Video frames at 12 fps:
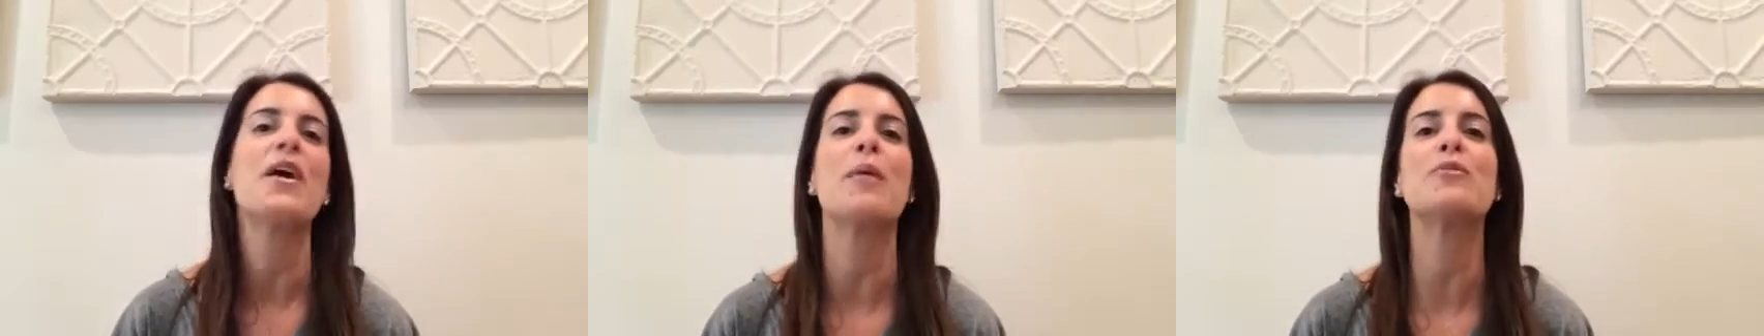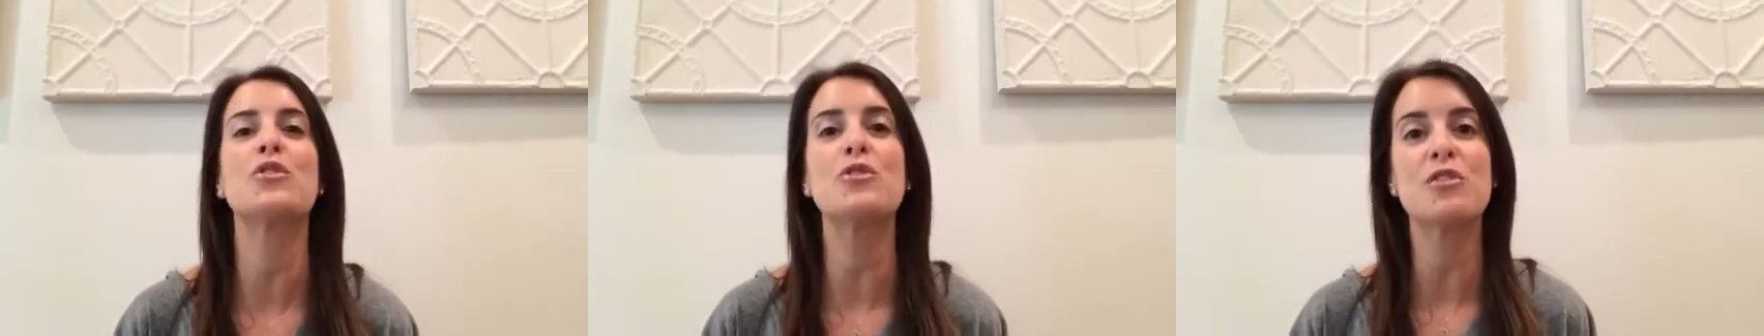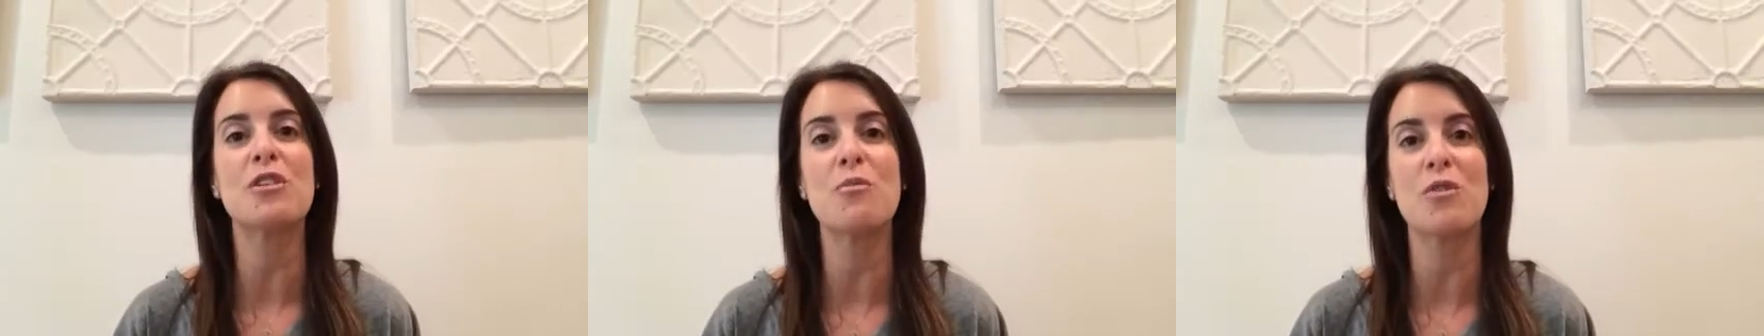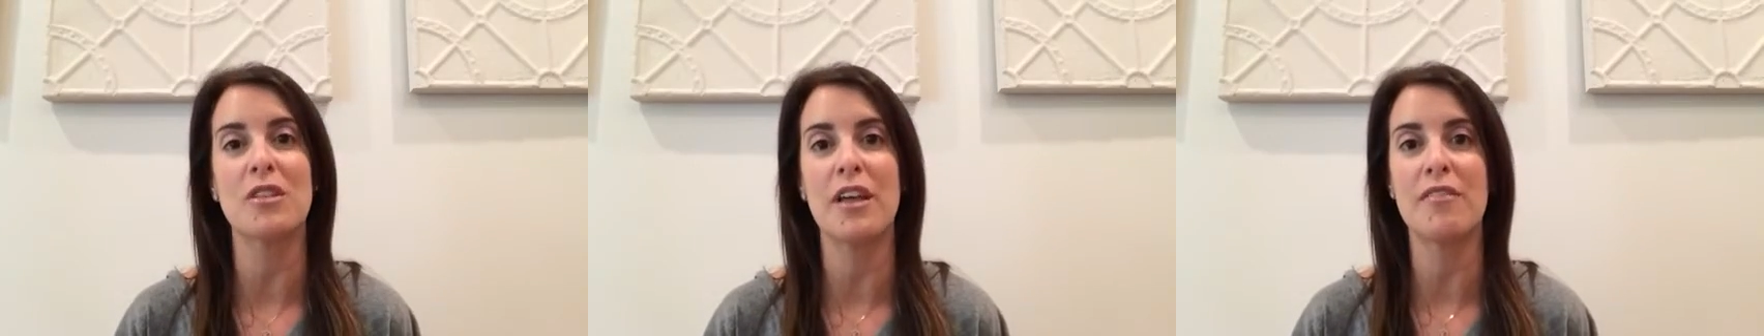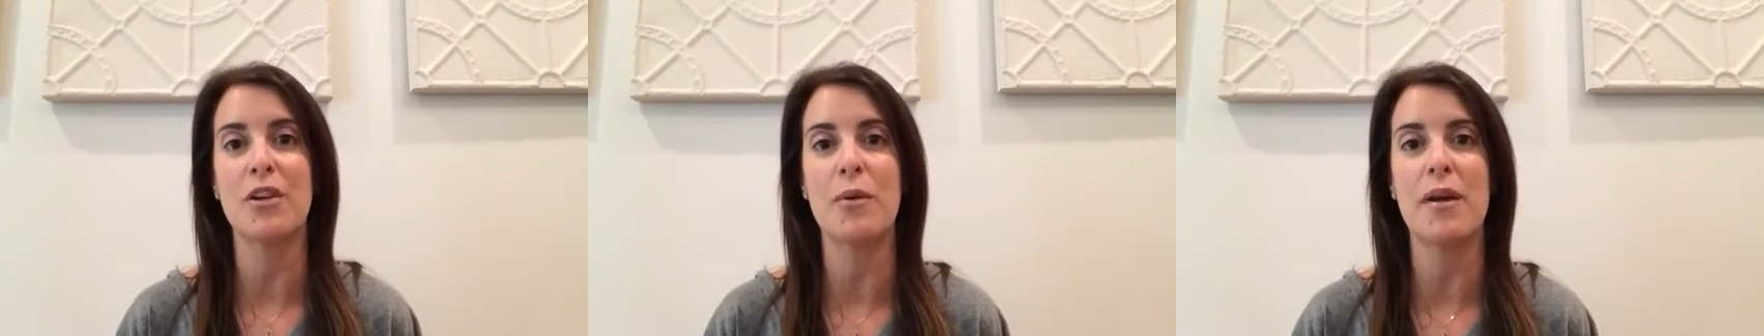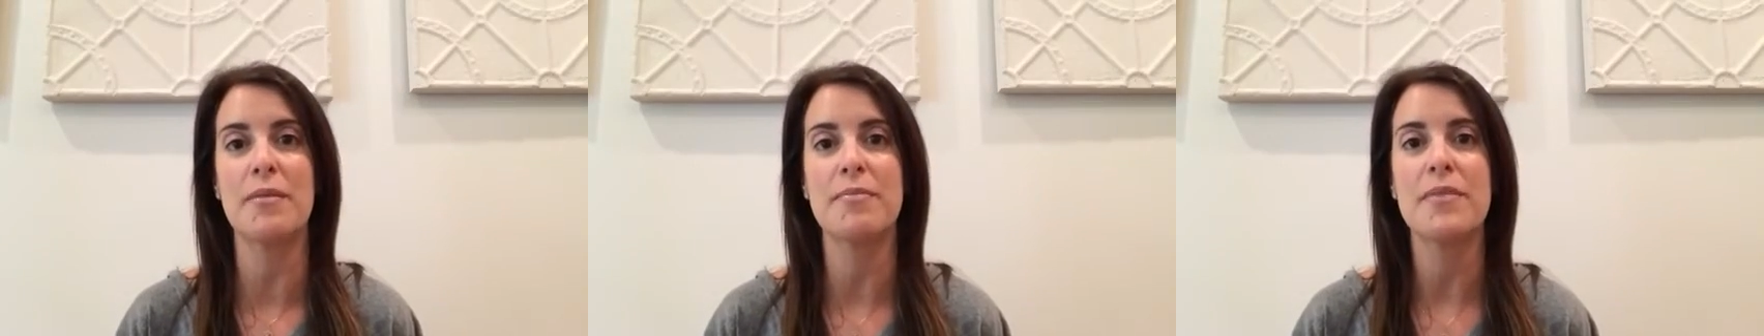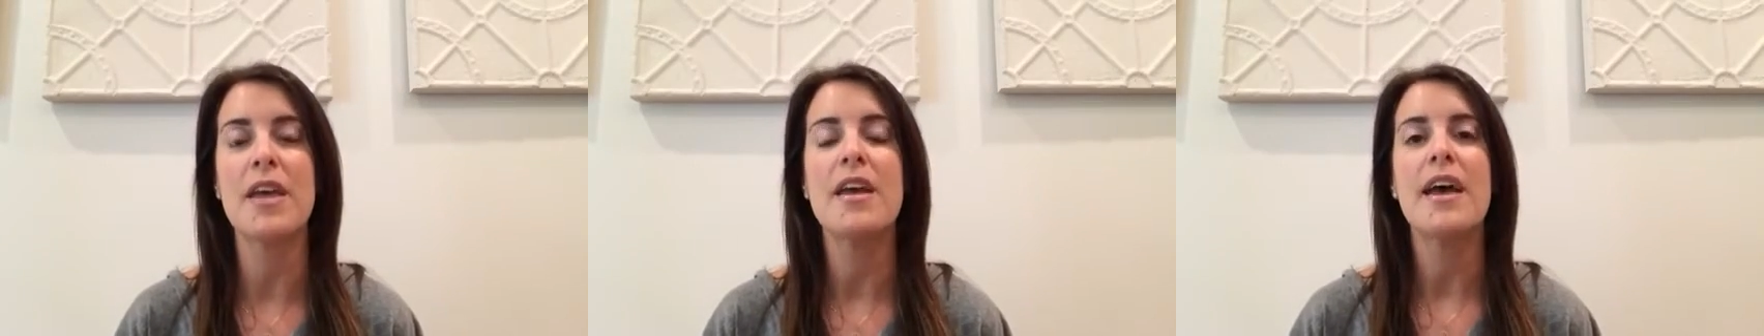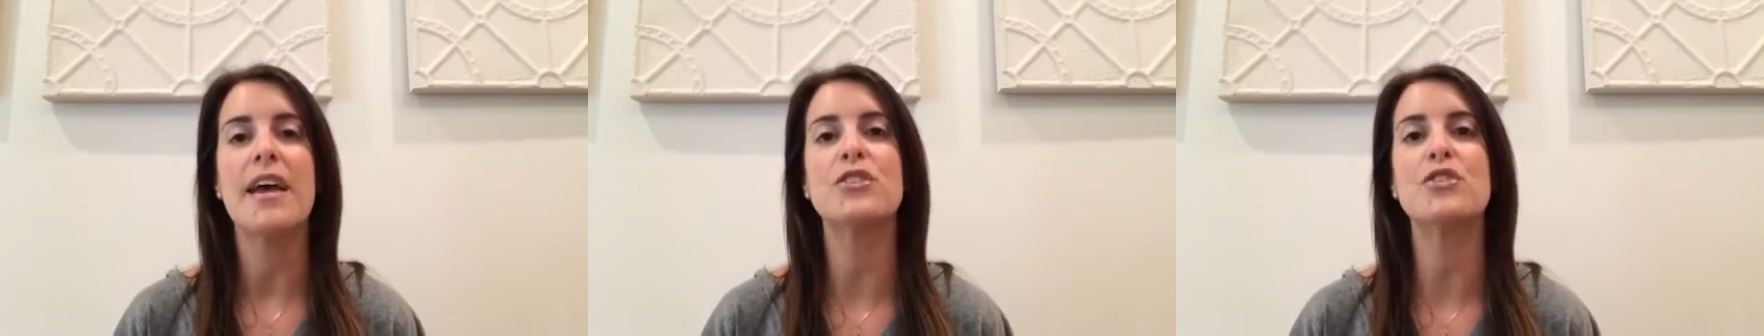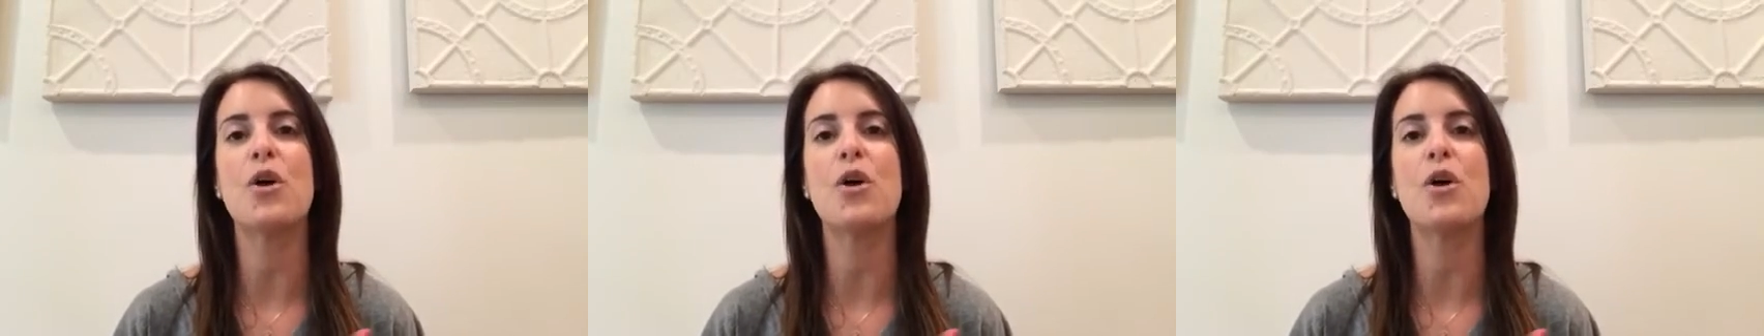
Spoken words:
I'm choosing a more loving one. And